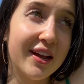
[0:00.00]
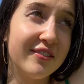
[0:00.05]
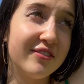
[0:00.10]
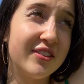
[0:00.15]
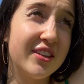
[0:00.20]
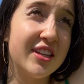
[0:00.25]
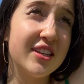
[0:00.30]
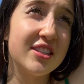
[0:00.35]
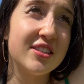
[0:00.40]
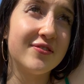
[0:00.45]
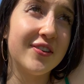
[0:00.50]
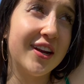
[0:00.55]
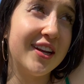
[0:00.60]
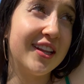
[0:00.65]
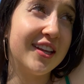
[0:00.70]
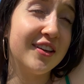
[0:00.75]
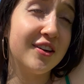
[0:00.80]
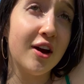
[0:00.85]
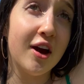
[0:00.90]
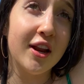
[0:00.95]
think it's
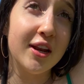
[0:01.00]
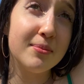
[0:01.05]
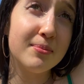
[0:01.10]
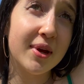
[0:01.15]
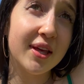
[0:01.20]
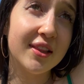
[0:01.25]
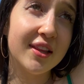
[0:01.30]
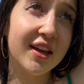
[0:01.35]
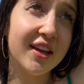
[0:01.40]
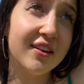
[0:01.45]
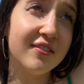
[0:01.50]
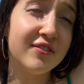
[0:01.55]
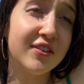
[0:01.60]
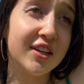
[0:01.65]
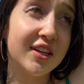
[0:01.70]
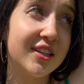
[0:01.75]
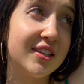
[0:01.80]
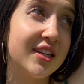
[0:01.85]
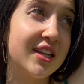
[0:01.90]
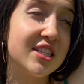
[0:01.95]
finding God in my life and
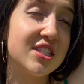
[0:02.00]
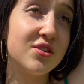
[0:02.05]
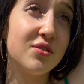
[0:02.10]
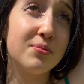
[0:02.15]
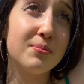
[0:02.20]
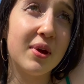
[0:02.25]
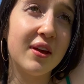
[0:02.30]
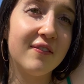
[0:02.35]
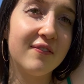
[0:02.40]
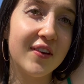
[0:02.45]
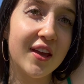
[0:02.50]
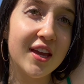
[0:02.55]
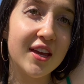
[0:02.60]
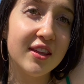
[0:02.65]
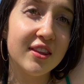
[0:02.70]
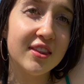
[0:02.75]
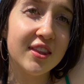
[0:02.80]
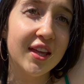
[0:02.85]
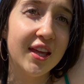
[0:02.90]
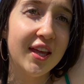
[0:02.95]
connecting with my faith
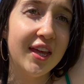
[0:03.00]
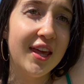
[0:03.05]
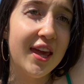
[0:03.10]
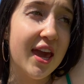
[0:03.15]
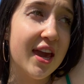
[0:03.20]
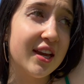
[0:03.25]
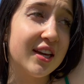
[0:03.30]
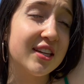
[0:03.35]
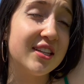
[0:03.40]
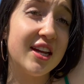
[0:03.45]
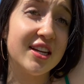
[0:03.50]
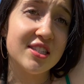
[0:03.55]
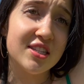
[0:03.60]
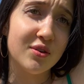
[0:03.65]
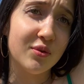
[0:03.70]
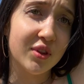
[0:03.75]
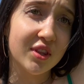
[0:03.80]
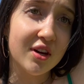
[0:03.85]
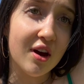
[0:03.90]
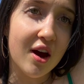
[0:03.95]
and connecting
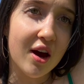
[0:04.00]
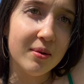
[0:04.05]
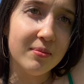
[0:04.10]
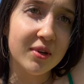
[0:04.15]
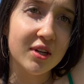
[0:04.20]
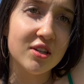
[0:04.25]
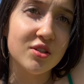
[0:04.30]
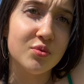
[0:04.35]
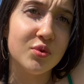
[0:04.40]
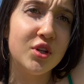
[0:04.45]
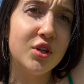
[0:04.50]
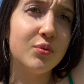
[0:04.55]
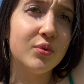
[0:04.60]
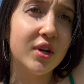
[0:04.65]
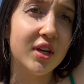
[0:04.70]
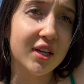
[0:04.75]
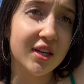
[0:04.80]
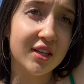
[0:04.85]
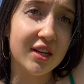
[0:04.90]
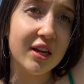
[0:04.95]
with God, because when you want
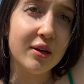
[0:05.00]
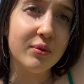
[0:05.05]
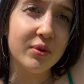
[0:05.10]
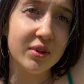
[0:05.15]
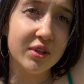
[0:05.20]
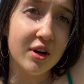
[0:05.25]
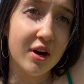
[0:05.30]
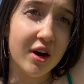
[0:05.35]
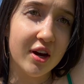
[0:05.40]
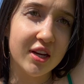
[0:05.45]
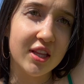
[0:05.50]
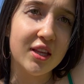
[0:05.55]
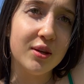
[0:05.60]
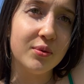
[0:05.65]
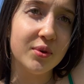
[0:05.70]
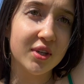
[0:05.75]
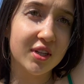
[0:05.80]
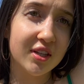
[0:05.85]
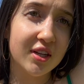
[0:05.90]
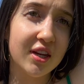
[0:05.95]
to connect with God, He
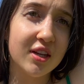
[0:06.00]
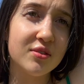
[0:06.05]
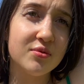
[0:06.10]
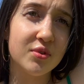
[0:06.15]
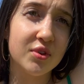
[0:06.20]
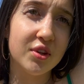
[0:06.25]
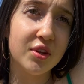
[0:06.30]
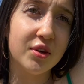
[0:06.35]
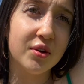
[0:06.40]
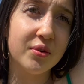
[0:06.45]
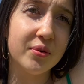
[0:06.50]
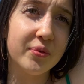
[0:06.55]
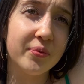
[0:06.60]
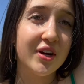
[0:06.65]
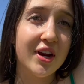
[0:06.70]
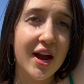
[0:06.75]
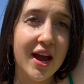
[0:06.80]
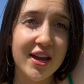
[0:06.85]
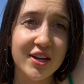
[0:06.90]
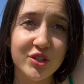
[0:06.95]
will connect with you.
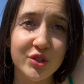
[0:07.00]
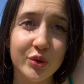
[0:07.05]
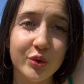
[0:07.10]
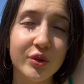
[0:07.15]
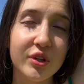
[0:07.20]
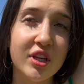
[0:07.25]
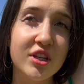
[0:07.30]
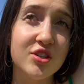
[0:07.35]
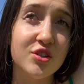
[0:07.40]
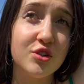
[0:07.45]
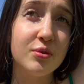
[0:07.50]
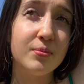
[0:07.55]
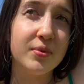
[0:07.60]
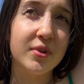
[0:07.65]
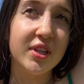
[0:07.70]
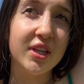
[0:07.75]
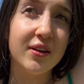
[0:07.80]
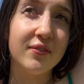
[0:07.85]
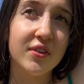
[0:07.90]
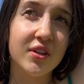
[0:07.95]
I truly do
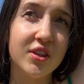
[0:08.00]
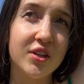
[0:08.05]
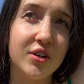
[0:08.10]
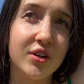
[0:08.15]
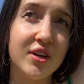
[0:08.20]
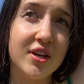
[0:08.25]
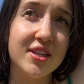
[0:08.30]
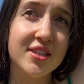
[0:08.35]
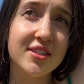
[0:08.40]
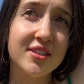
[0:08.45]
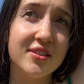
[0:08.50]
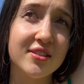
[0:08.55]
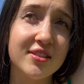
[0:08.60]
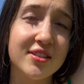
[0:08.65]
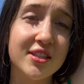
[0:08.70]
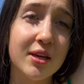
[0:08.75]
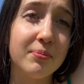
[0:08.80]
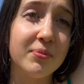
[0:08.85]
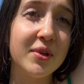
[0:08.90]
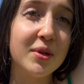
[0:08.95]
believe that there is
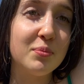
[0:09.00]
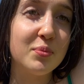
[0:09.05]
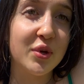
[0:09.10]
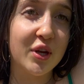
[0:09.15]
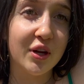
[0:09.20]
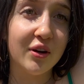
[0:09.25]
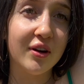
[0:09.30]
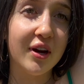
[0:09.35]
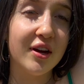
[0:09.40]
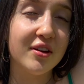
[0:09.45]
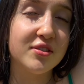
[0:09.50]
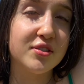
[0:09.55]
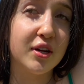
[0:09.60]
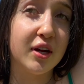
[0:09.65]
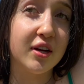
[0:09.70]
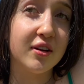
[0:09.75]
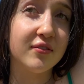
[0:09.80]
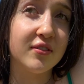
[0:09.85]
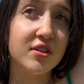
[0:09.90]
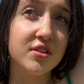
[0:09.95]
something bigger
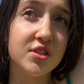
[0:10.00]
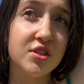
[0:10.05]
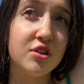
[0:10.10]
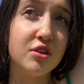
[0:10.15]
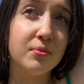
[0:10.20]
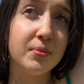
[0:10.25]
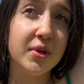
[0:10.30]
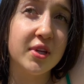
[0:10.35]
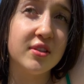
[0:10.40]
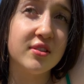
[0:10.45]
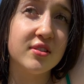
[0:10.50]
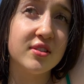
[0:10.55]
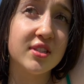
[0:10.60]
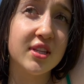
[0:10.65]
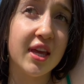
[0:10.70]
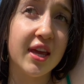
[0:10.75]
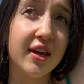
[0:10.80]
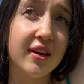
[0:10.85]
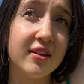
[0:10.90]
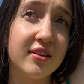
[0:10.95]
outside of us humans,
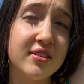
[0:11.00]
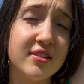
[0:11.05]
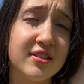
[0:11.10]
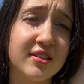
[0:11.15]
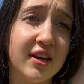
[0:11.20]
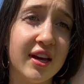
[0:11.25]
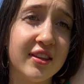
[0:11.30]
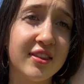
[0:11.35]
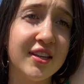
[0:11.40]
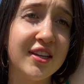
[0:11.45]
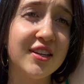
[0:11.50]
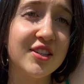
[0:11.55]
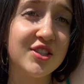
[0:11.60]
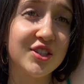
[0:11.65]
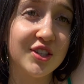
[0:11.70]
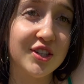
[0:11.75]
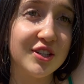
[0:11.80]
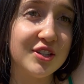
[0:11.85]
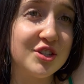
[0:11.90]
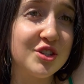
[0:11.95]
and I think it's
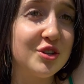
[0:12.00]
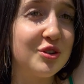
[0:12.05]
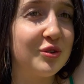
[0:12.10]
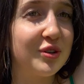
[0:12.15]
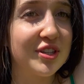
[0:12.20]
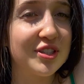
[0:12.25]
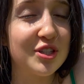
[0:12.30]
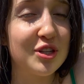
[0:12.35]
good too, because